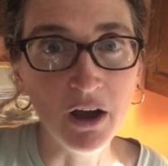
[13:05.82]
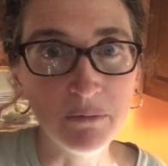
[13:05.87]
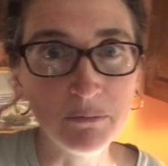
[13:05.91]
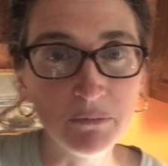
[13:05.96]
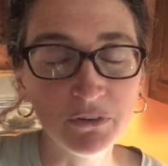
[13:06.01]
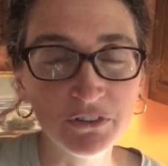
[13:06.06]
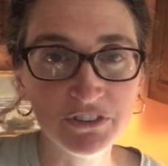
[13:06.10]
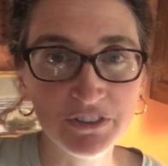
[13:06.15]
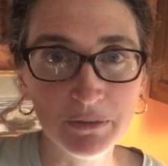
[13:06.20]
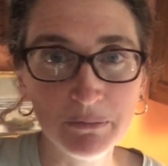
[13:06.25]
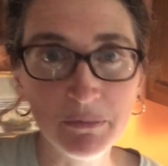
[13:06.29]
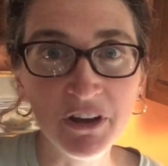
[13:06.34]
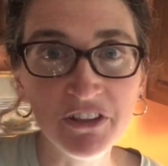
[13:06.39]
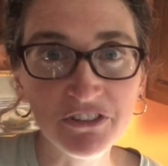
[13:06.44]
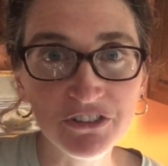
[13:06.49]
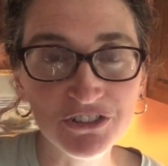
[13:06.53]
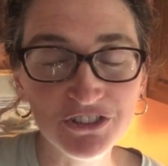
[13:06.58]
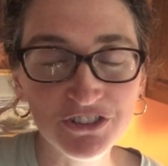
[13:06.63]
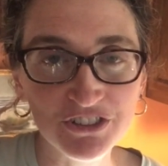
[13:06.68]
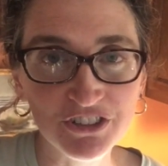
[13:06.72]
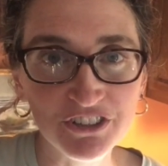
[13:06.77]
or some
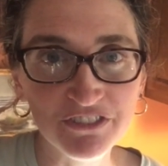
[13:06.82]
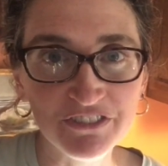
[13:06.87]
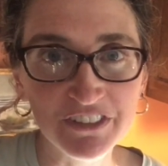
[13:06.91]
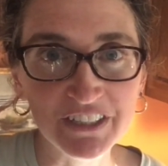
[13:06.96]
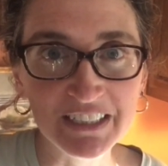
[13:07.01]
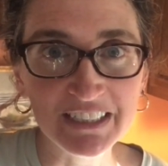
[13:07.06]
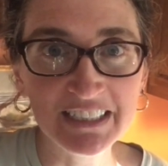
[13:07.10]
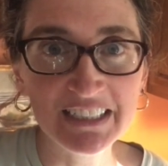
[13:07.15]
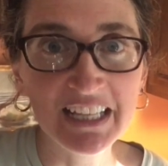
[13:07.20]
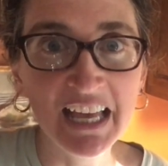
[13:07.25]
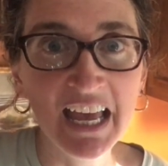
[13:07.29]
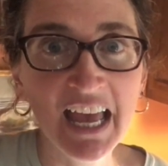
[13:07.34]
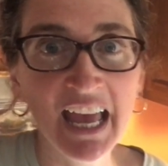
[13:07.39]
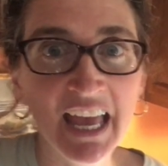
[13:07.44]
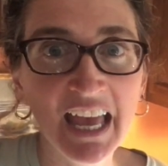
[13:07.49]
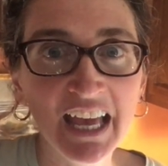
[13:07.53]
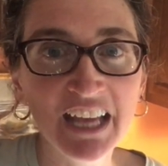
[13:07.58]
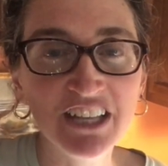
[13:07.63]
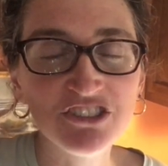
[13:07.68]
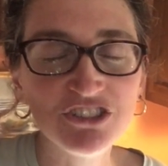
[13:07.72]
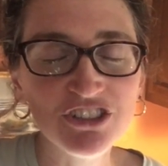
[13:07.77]
other surface.
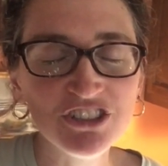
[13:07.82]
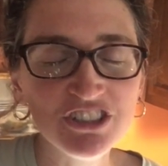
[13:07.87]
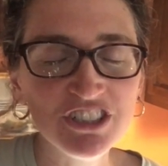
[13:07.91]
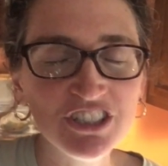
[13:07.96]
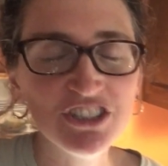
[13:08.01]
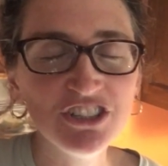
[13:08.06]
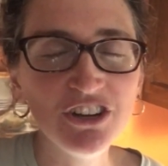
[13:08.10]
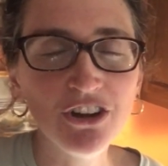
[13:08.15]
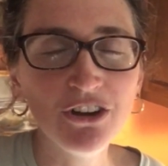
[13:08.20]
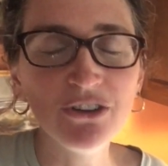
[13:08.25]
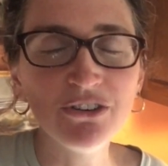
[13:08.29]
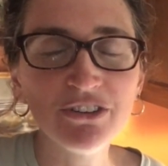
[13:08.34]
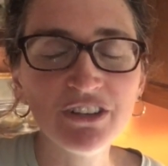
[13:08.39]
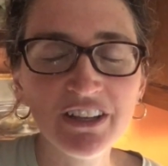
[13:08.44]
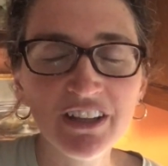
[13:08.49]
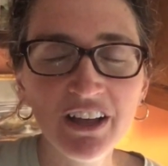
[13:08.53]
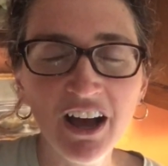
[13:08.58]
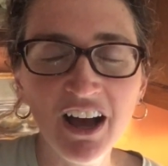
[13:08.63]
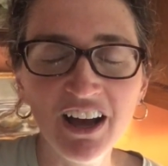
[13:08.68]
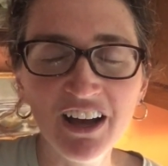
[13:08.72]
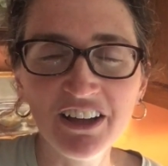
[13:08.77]
And just a note,
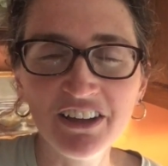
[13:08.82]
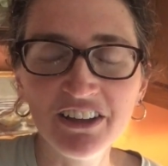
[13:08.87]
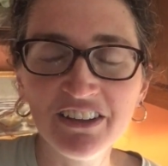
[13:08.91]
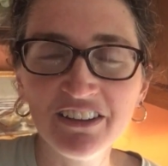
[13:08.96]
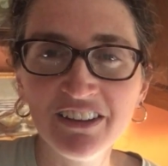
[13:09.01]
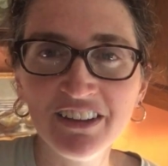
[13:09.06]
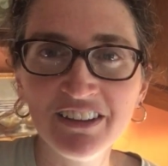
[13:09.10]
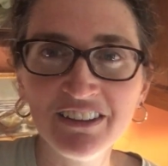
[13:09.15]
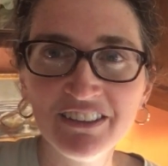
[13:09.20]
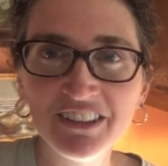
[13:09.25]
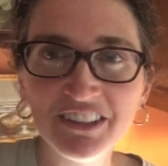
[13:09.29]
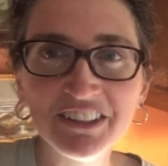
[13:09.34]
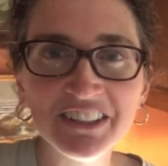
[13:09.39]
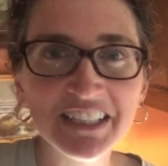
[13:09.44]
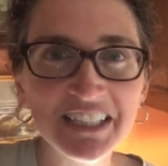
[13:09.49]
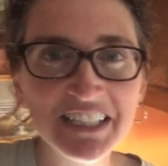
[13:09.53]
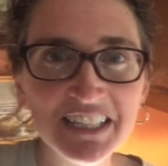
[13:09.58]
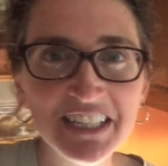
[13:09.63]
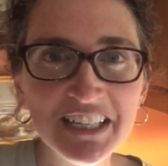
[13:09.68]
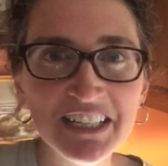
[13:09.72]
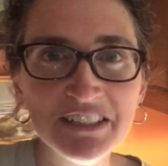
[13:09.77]
the
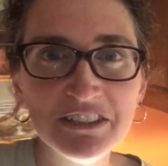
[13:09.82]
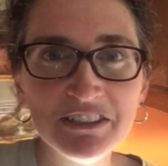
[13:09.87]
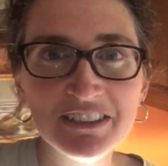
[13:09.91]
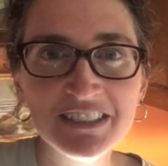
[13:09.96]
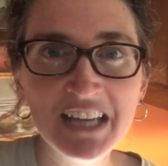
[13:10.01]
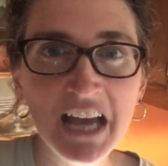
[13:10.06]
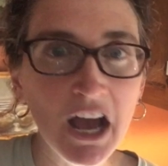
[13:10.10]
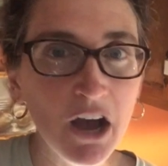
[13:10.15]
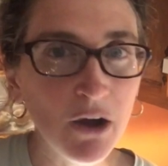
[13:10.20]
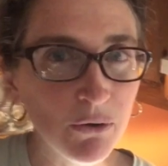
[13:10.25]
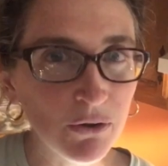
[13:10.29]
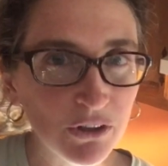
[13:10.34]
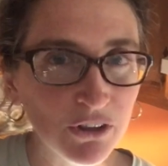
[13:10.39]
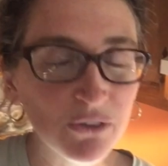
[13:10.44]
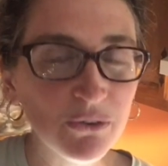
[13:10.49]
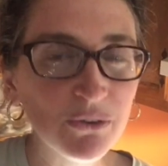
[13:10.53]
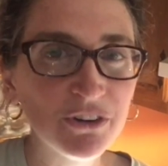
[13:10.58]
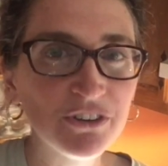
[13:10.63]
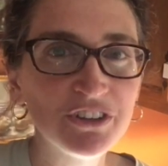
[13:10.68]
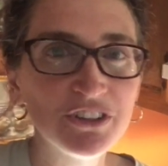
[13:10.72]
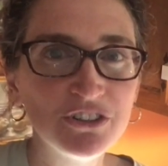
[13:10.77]
linen towel
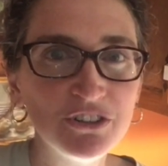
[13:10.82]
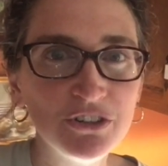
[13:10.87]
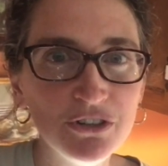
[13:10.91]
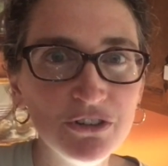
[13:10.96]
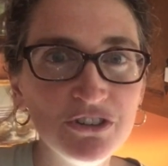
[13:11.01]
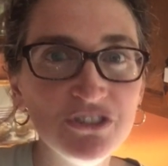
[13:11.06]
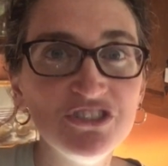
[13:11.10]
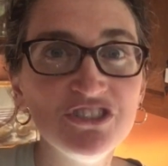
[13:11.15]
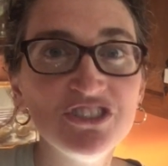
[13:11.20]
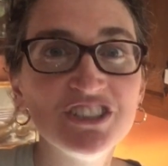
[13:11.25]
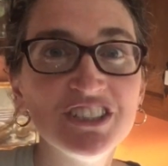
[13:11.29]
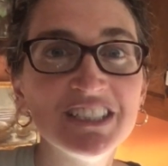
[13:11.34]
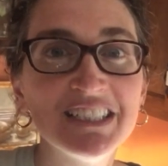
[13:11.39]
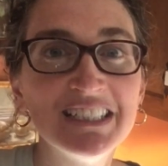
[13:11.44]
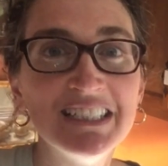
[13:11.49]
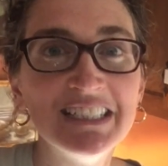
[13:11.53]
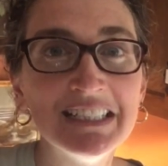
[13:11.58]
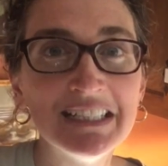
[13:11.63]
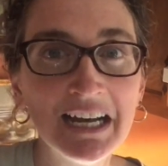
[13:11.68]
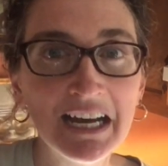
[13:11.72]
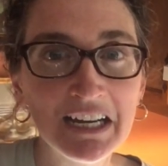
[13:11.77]
or the couche does
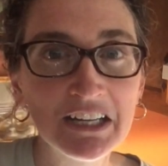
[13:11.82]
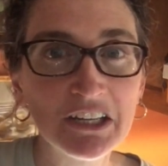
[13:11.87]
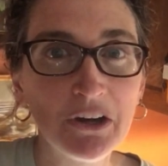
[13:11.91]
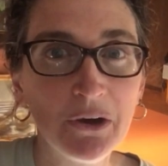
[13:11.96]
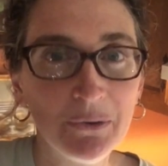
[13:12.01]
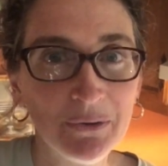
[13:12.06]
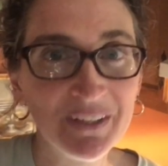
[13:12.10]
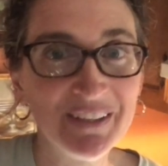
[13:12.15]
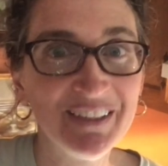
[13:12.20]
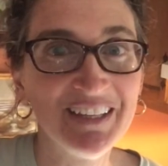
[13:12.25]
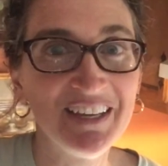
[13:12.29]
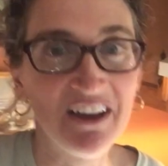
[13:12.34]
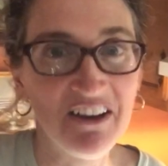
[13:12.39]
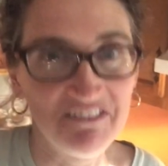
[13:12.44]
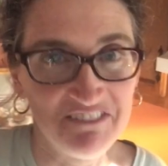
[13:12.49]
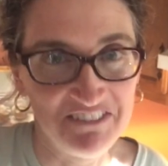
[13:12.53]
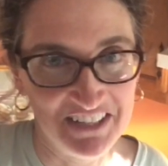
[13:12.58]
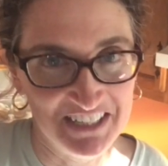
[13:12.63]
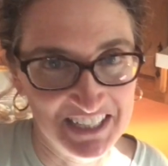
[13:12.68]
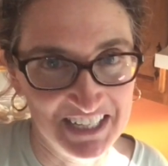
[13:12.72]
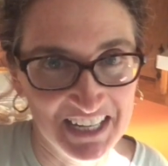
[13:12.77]
not go in the
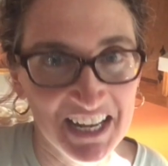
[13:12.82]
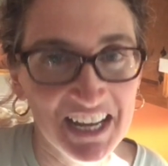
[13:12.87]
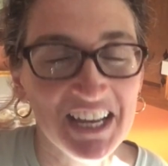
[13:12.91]
oven.